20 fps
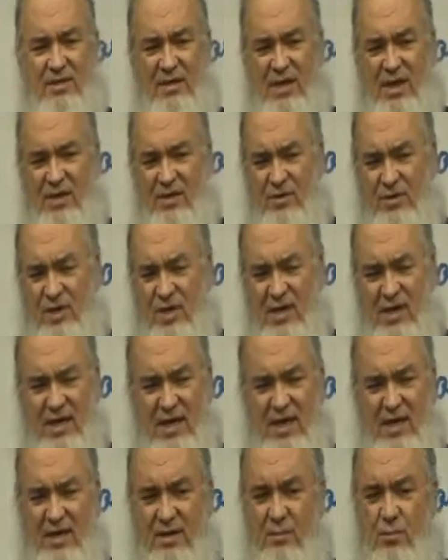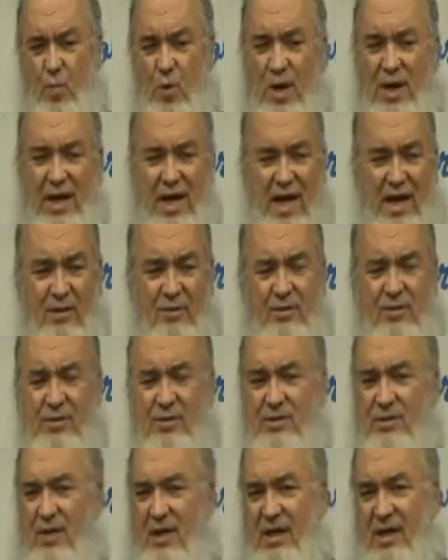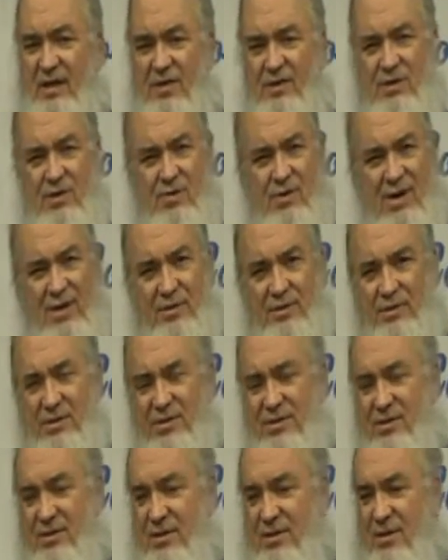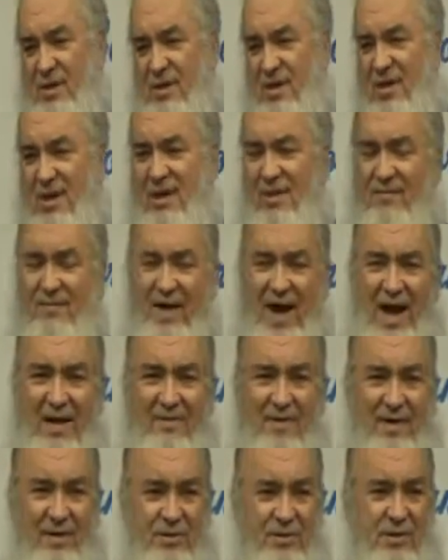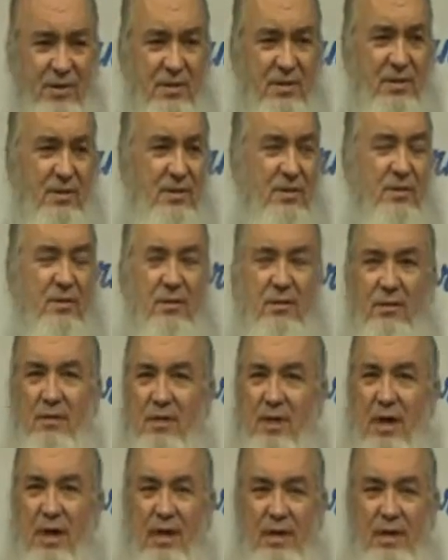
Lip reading: You get a 1 ounce, 2 ounces, 5 ounces,